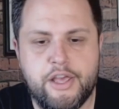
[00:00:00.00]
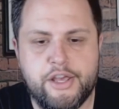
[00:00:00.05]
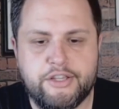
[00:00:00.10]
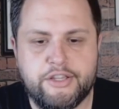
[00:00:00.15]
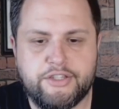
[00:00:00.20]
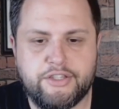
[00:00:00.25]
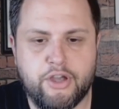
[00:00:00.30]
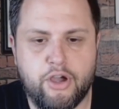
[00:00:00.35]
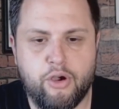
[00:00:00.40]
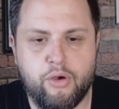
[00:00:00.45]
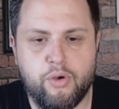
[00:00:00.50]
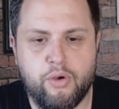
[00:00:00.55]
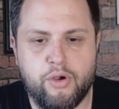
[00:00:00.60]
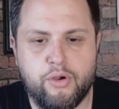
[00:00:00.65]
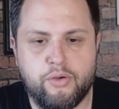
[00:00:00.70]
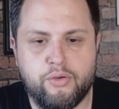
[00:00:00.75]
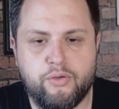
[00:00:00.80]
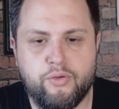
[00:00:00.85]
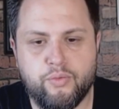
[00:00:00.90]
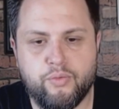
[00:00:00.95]
So
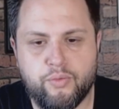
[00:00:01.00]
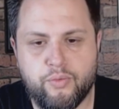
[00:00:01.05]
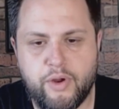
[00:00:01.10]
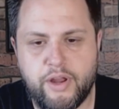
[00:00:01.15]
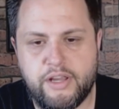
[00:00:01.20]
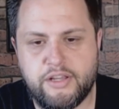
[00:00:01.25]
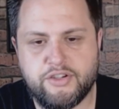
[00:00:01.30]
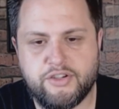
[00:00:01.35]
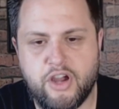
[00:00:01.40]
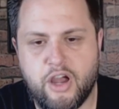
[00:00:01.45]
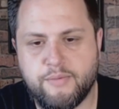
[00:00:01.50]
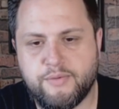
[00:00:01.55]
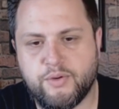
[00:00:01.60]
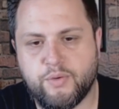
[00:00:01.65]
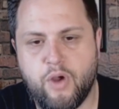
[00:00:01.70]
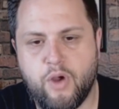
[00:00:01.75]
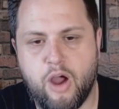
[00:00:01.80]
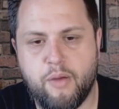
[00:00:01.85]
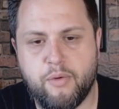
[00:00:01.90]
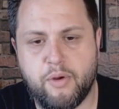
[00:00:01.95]
great job to
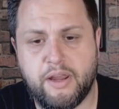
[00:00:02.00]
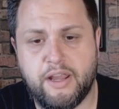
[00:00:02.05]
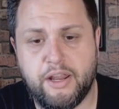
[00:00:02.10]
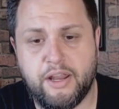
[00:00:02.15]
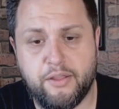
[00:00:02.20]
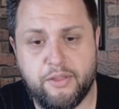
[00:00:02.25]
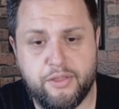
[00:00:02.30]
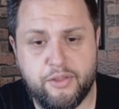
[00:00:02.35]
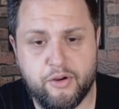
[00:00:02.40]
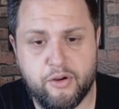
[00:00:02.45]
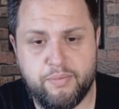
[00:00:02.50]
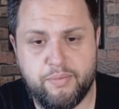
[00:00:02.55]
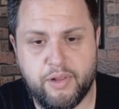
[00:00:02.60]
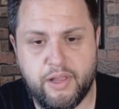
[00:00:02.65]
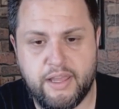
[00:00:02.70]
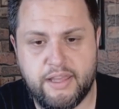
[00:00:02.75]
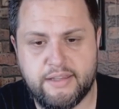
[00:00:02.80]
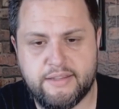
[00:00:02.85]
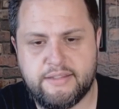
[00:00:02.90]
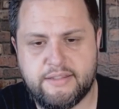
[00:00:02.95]
Robert getting 3rd
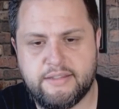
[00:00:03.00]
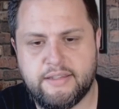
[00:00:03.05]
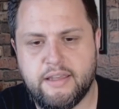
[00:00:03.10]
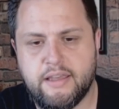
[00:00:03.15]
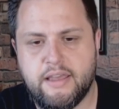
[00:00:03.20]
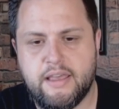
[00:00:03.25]
place,